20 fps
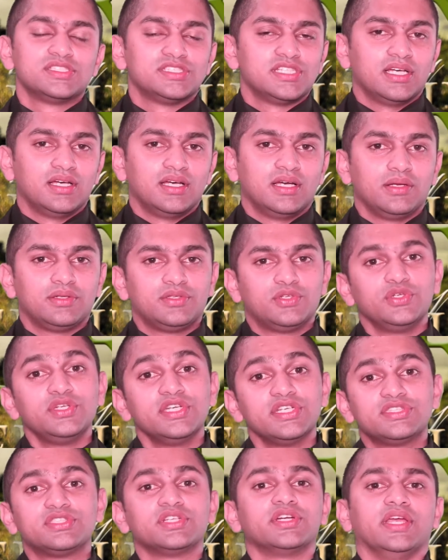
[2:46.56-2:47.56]

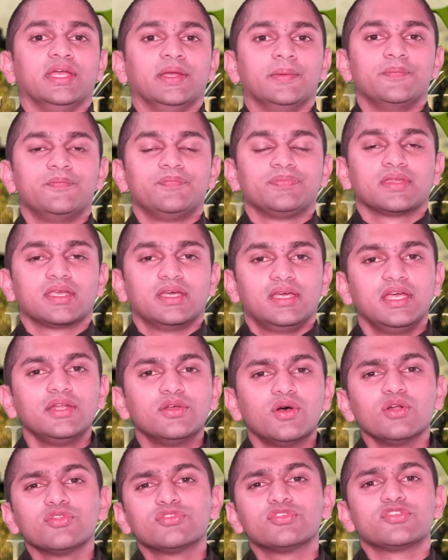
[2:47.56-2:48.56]
23, it
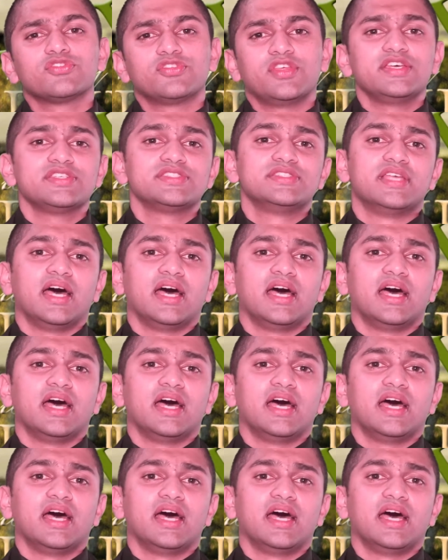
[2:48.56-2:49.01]
also says